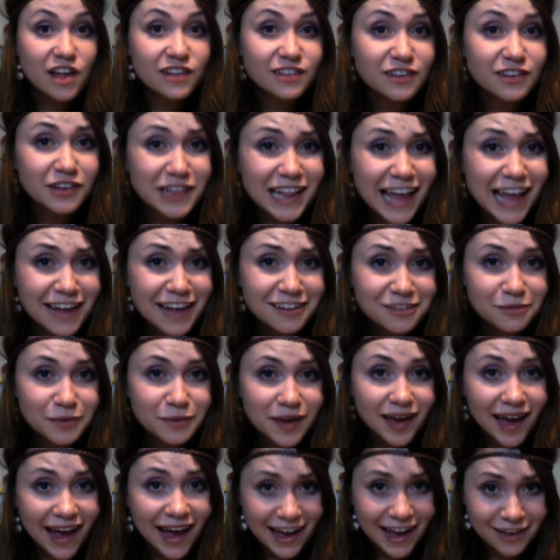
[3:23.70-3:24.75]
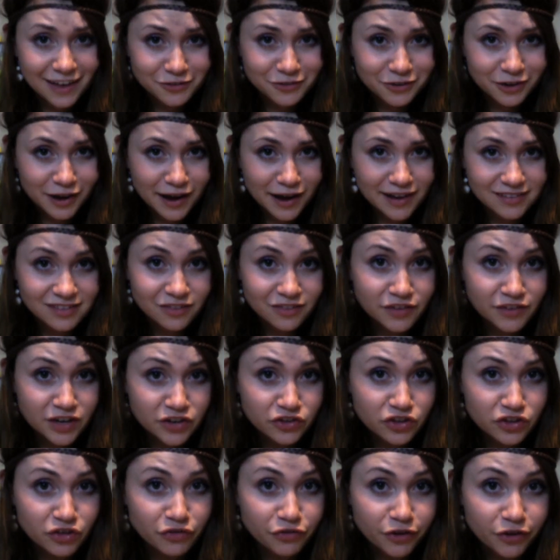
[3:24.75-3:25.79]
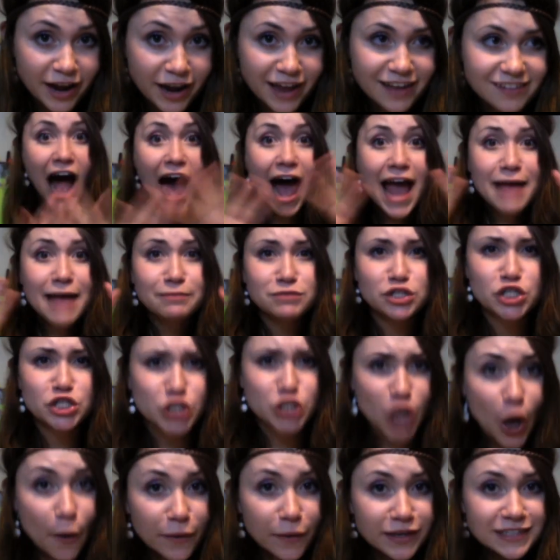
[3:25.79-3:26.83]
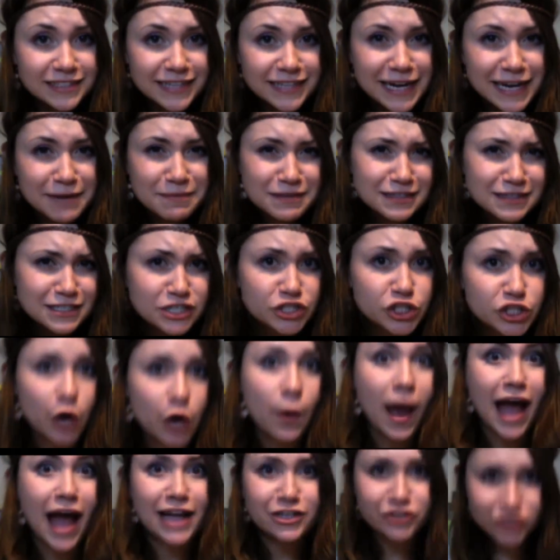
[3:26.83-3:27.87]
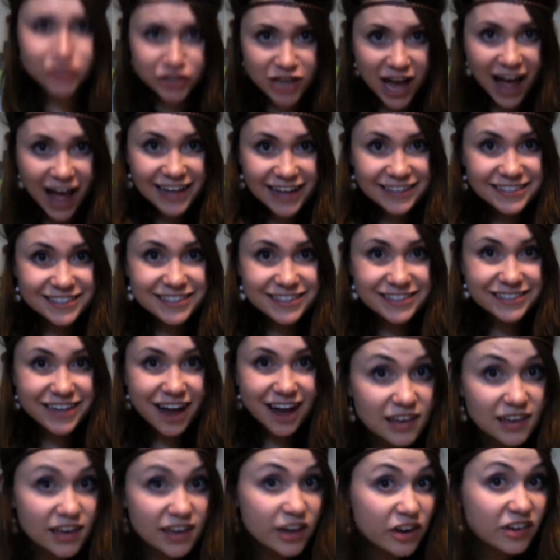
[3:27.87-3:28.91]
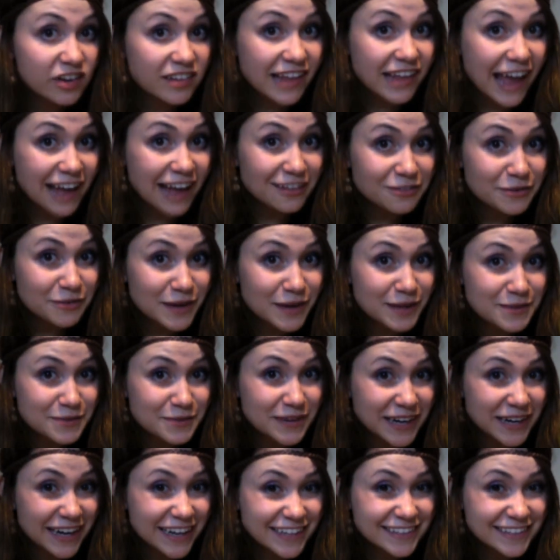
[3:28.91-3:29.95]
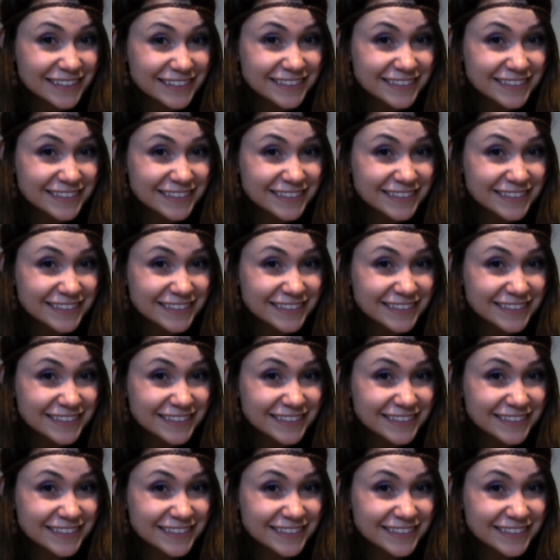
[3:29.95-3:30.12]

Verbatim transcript: So last week I asked you guys to finish the phrase, I'm so excited about this show, I just... Here's last week's winner.